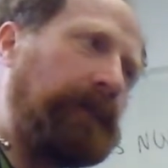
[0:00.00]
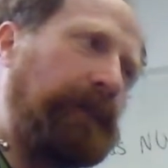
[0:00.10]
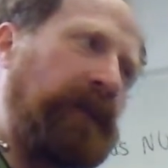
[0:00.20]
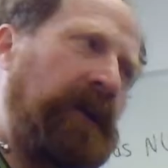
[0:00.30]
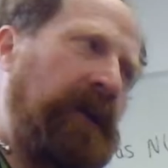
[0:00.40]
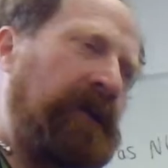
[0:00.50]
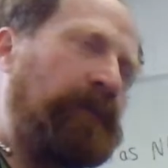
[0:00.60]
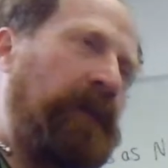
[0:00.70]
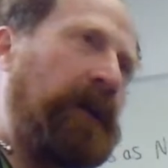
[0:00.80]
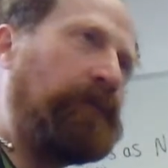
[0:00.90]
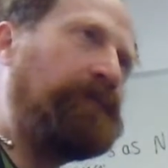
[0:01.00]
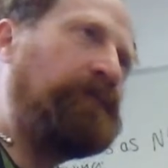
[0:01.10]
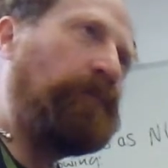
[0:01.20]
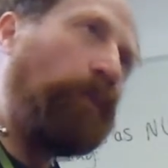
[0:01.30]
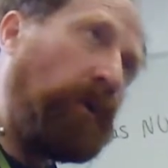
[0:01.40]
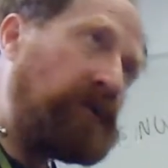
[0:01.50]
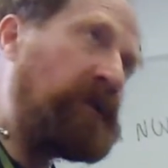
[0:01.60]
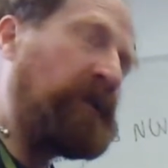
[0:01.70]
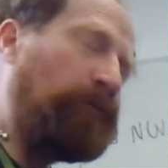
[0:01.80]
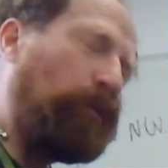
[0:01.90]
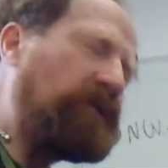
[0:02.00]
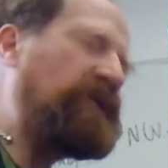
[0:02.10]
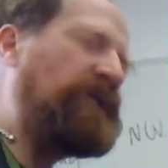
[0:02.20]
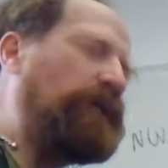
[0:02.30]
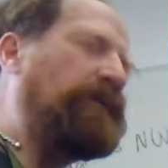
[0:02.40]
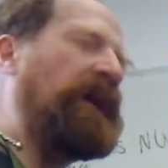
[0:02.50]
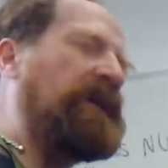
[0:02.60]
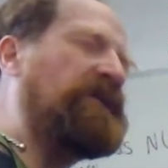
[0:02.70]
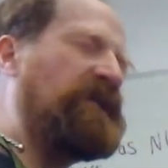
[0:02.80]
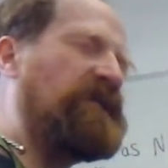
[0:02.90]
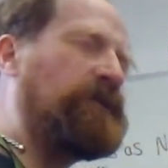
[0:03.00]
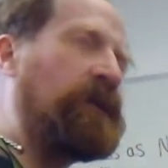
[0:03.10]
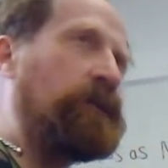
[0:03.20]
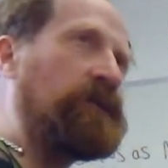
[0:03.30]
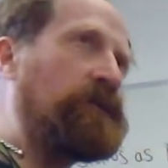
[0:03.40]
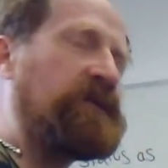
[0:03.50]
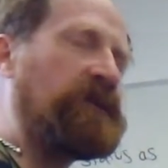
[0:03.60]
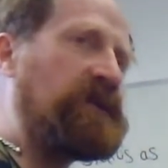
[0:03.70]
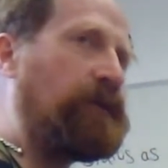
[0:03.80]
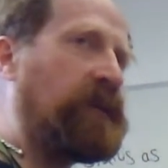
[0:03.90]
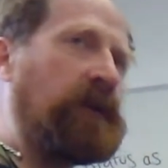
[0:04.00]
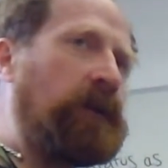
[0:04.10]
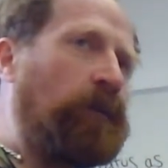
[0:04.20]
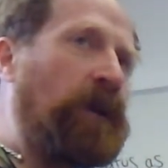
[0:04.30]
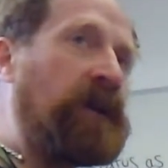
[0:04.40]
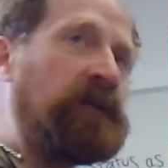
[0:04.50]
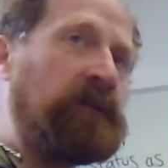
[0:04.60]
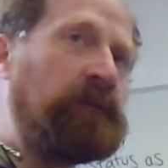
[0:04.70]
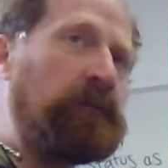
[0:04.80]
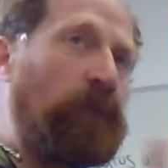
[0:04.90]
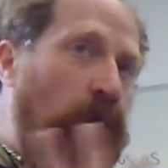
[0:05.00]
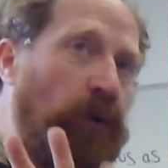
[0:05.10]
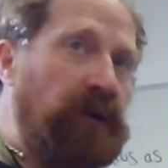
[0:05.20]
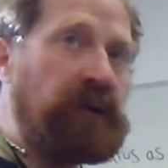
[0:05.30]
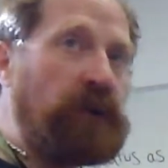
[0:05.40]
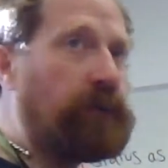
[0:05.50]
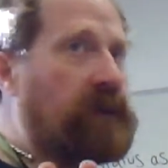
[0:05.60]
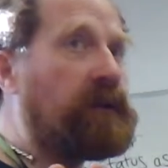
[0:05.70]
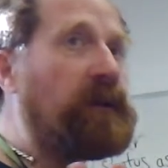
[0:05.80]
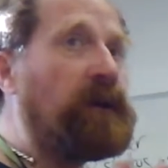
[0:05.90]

But it was a human ancestor, but it was also something a lot weirder and more than human